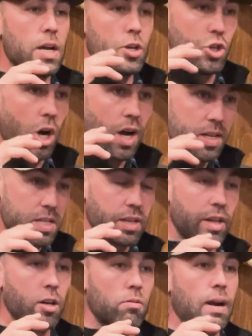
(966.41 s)

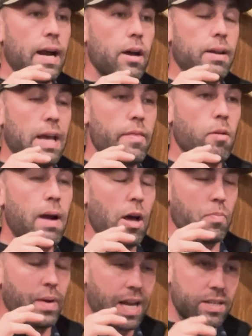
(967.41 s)
jostling around in their
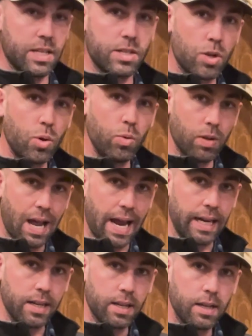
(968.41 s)
mouth because it's too light,